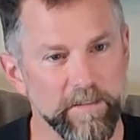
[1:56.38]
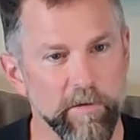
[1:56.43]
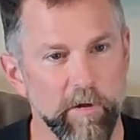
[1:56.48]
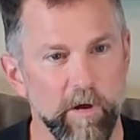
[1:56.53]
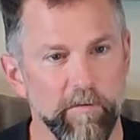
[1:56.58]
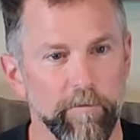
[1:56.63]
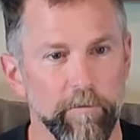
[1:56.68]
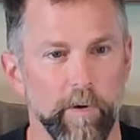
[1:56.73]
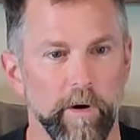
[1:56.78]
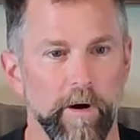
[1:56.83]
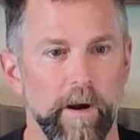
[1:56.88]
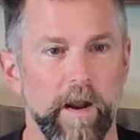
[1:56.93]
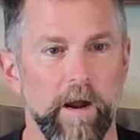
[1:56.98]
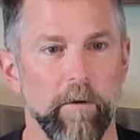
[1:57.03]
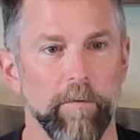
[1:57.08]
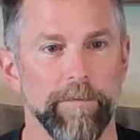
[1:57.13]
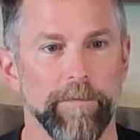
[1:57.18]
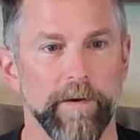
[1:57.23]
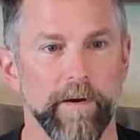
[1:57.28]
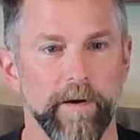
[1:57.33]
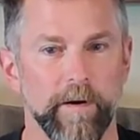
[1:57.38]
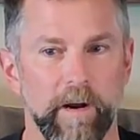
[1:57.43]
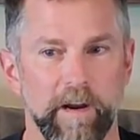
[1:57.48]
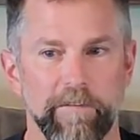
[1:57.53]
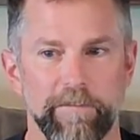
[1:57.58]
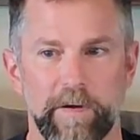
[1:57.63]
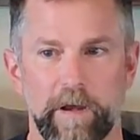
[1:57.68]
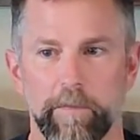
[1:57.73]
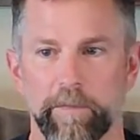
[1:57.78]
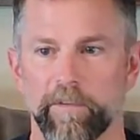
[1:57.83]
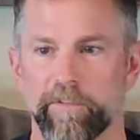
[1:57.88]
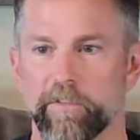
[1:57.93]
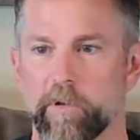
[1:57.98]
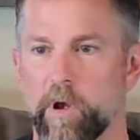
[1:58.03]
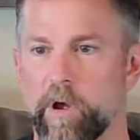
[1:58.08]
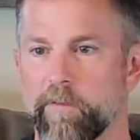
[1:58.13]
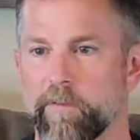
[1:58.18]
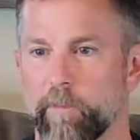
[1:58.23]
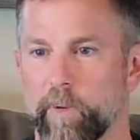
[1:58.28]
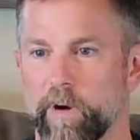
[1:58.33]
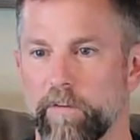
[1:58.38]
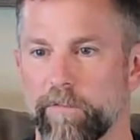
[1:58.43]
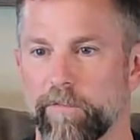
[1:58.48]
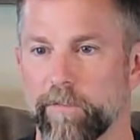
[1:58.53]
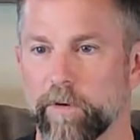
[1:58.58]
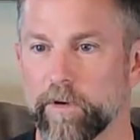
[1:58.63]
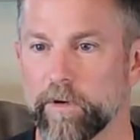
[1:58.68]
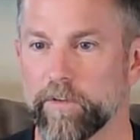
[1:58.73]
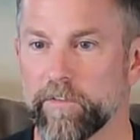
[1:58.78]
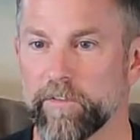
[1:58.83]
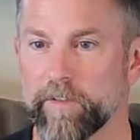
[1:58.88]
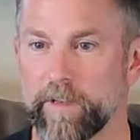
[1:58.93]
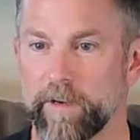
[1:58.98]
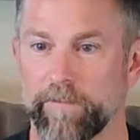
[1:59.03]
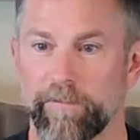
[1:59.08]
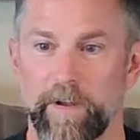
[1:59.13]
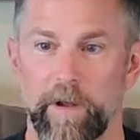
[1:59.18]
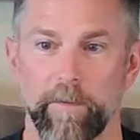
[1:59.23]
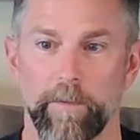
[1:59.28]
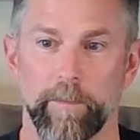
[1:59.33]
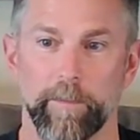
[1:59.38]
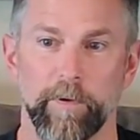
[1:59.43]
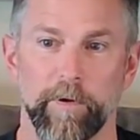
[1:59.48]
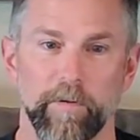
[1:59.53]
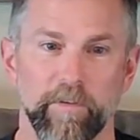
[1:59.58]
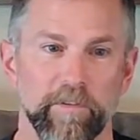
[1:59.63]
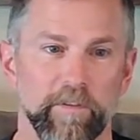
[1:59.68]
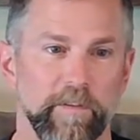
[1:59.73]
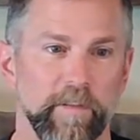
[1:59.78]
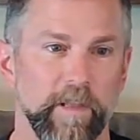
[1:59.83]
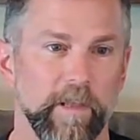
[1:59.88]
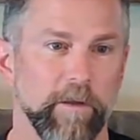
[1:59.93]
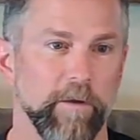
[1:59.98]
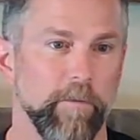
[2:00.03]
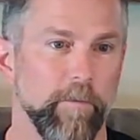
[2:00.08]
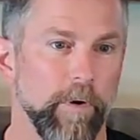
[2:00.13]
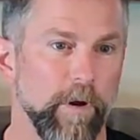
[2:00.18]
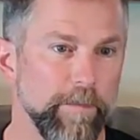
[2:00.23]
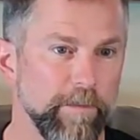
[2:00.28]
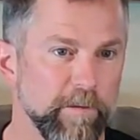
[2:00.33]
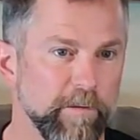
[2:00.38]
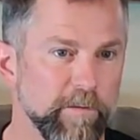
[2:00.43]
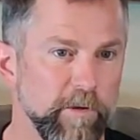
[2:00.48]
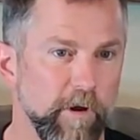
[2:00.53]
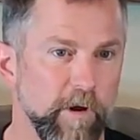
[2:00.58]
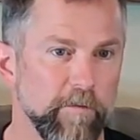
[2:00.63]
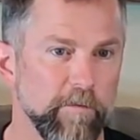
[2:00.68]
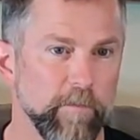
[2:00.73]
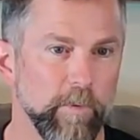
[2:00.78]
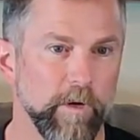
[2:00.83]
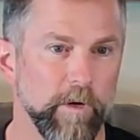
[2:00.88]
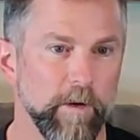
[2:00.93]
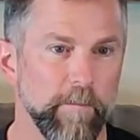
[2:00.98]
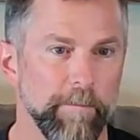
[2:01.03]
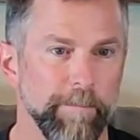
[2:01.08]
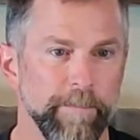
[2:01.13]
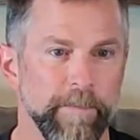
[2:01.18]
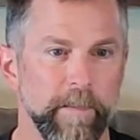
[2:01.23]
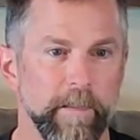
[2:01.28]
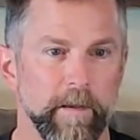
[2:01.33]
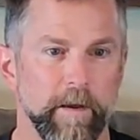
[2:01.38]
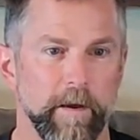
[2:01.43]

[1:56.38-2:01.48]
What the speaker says: software out there. I found the software first, then found the person that could run the software.